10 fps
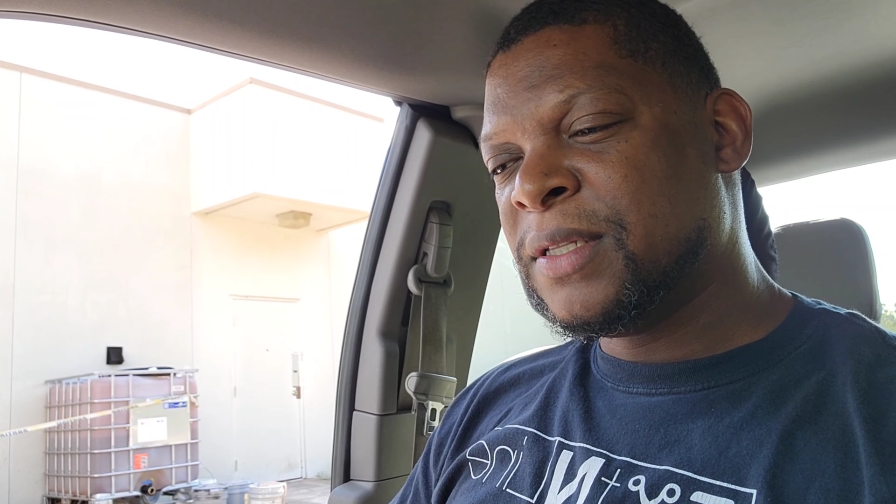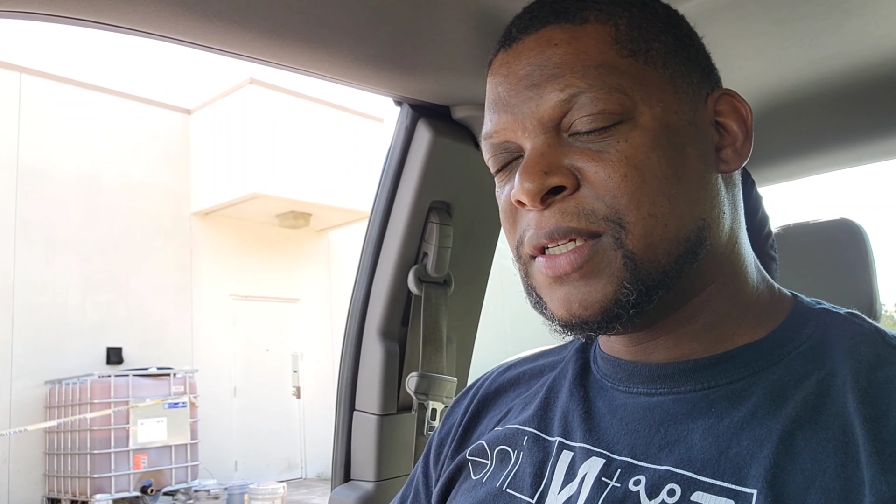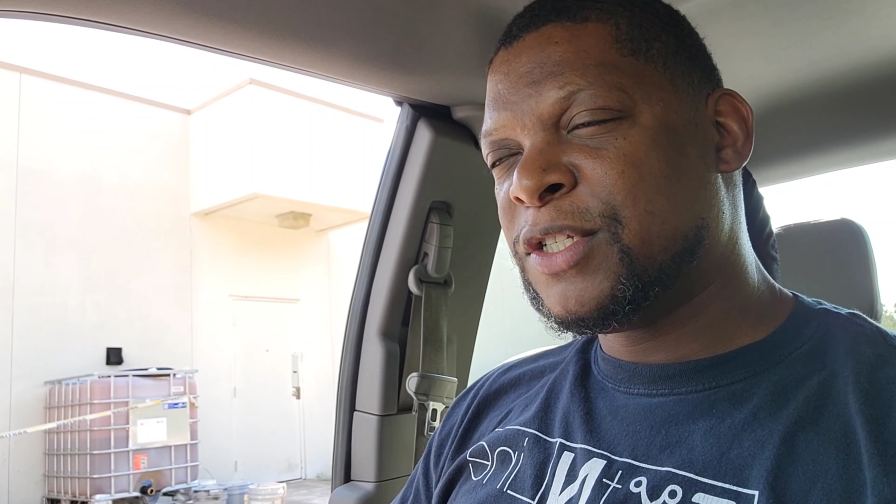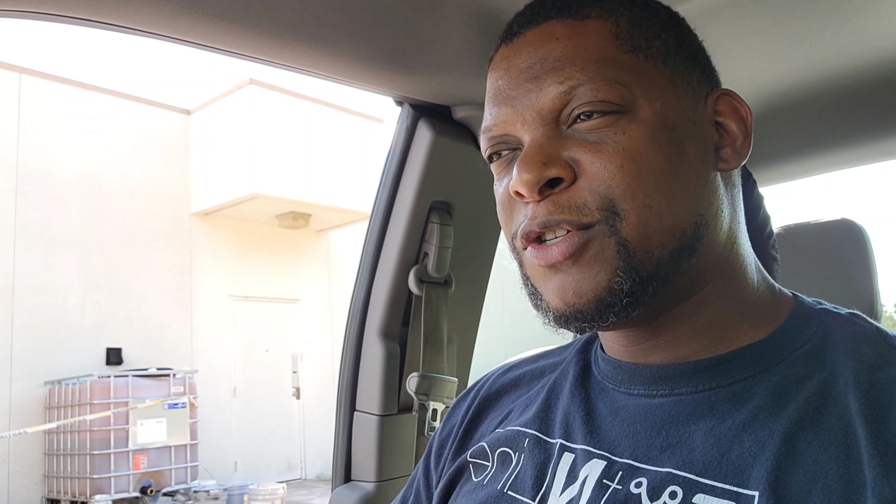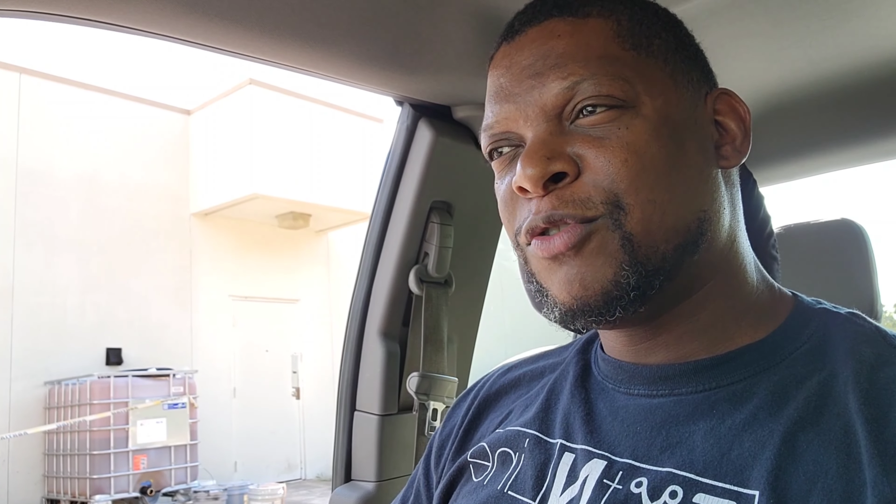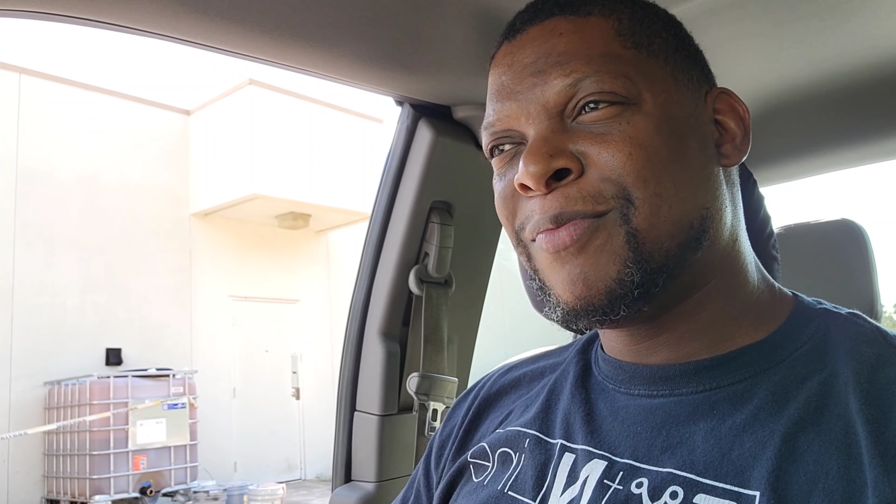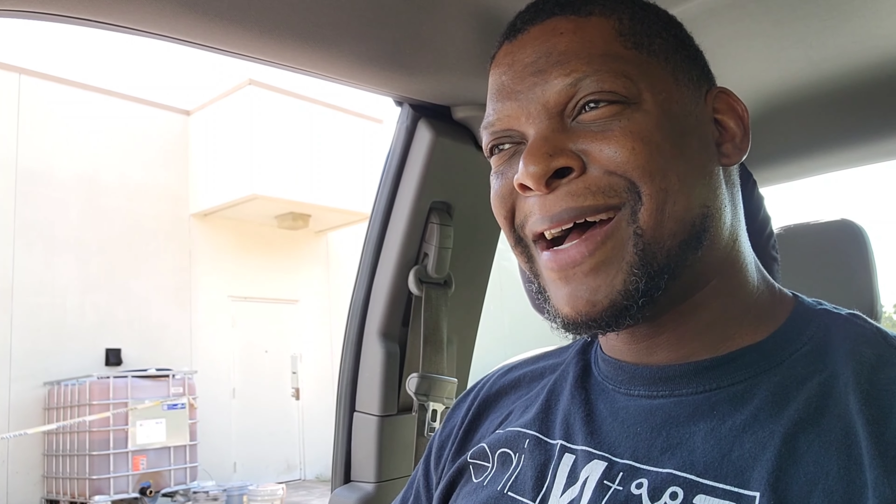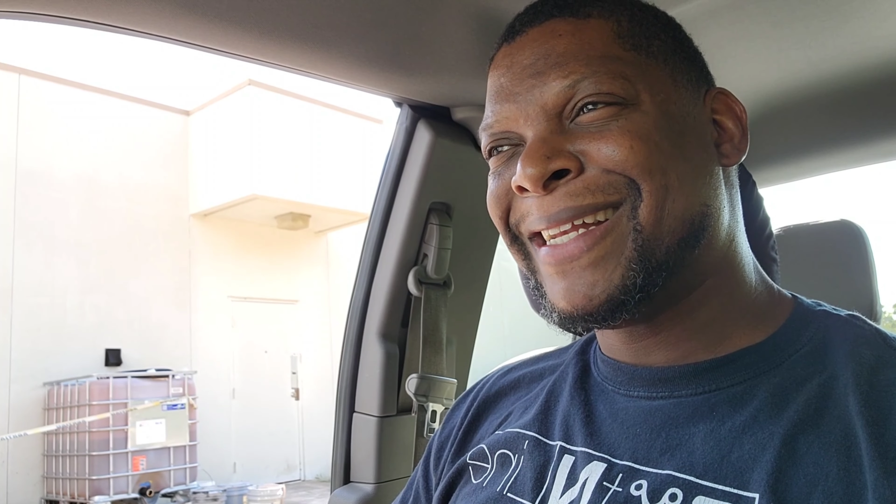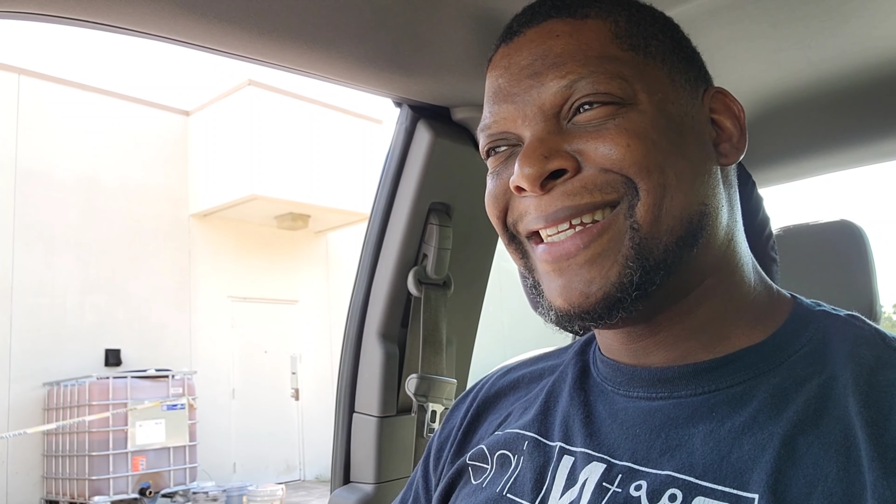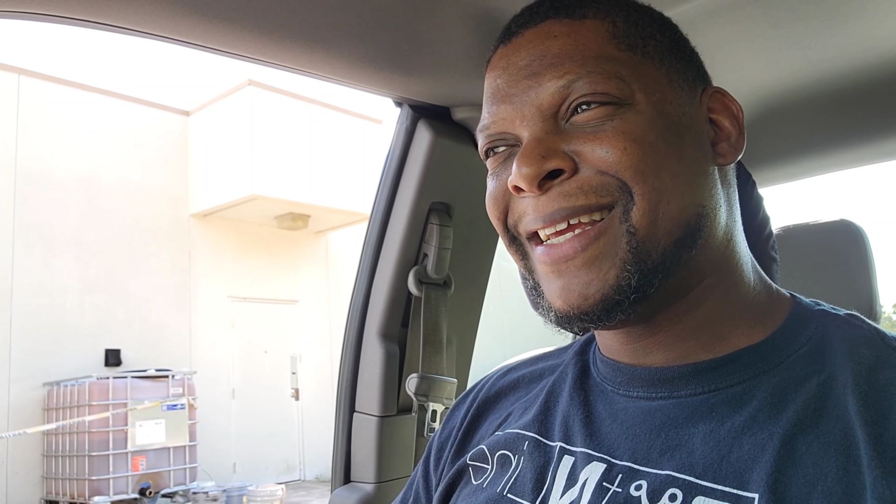the 2
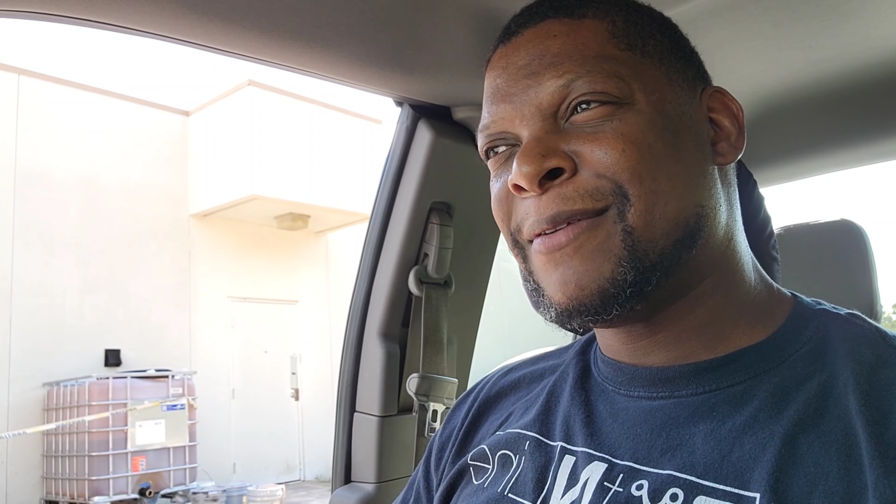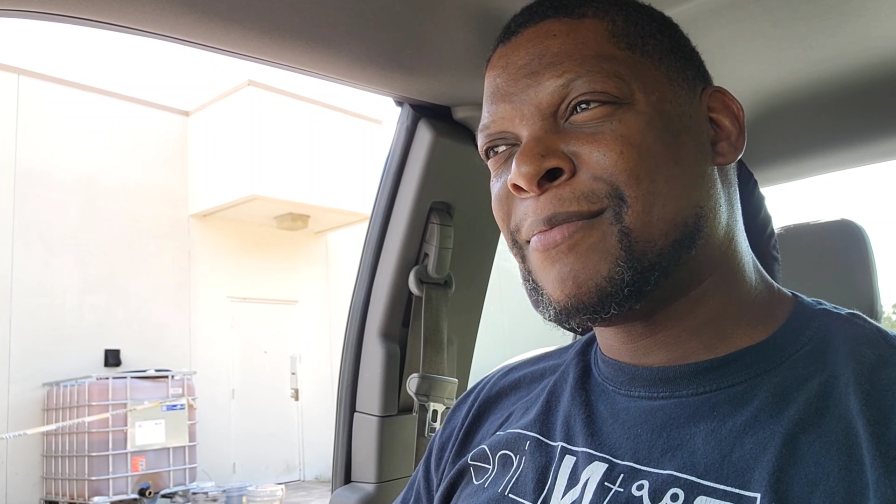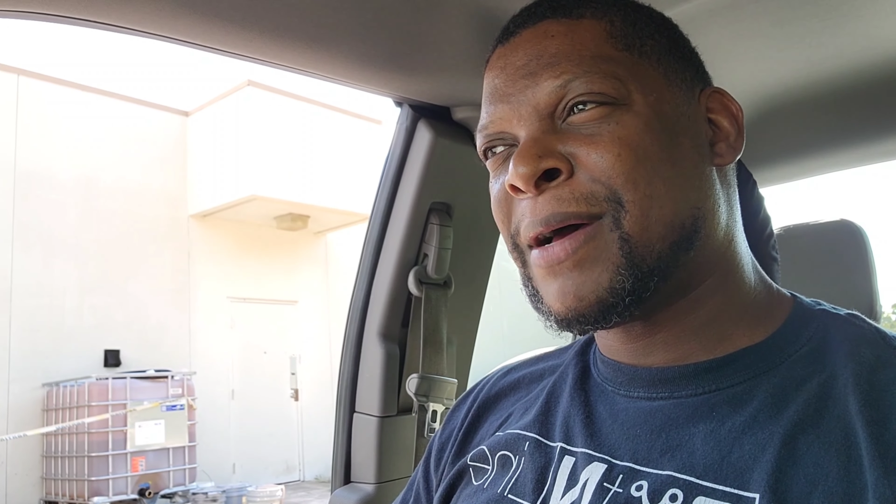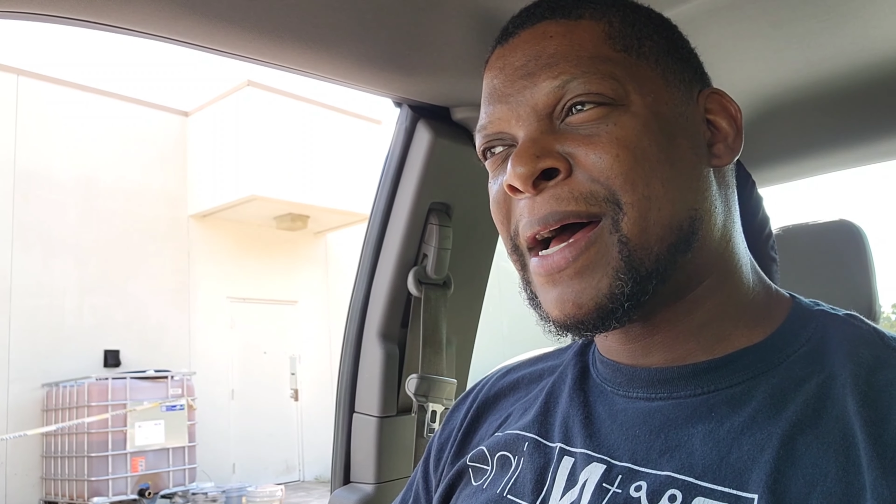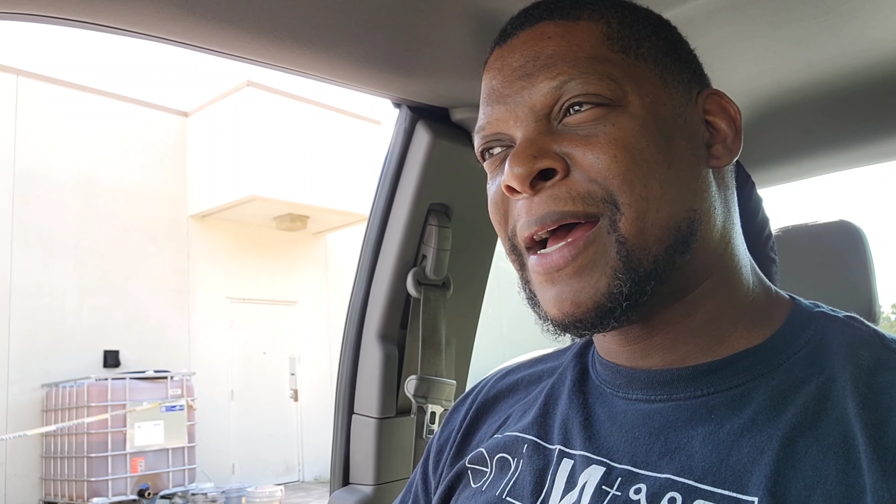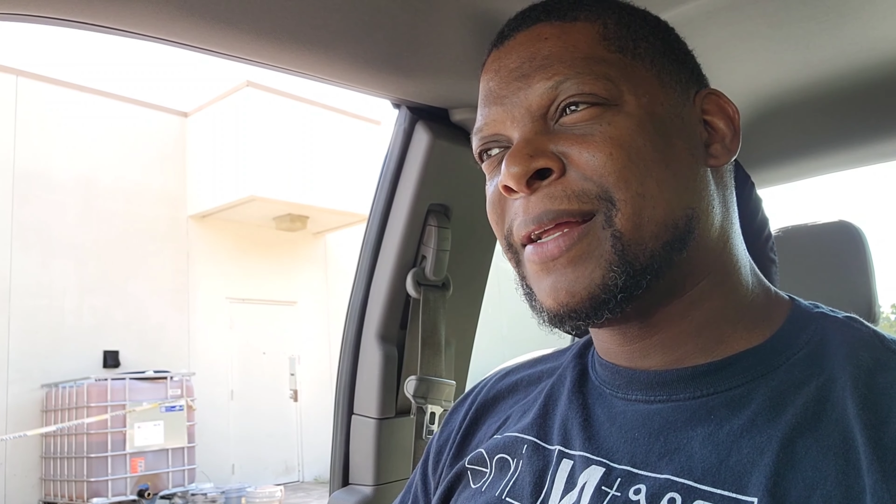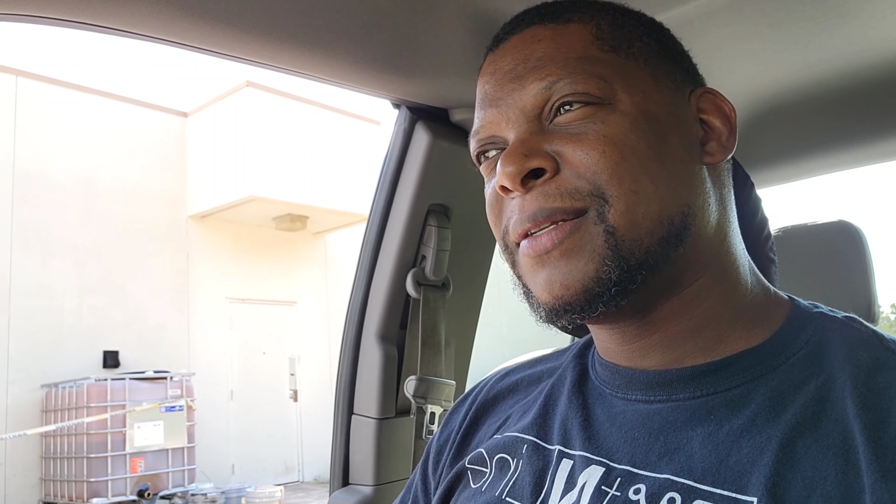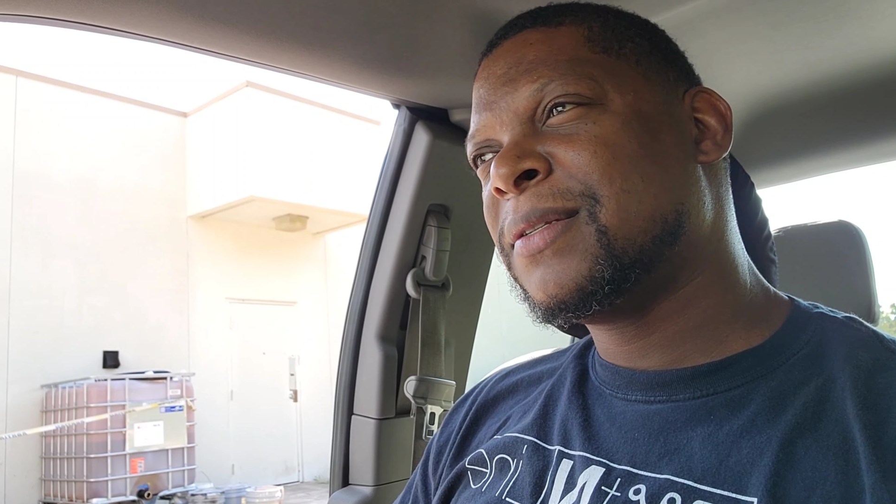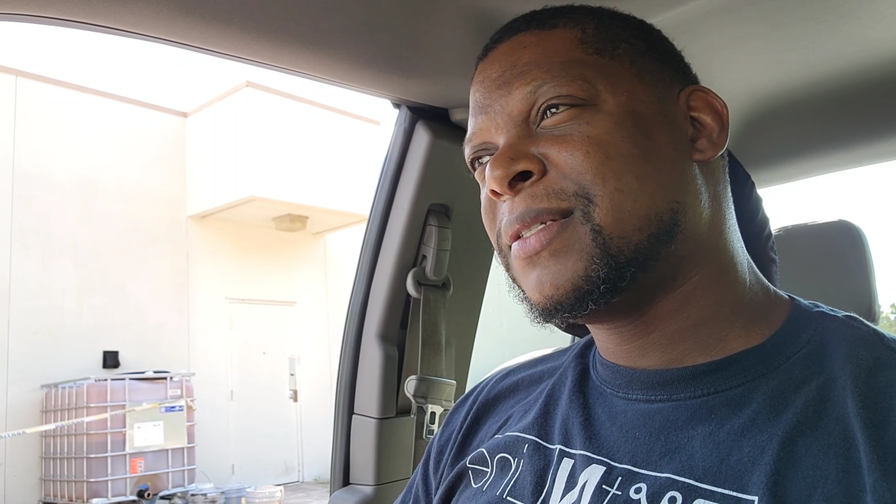by 10 by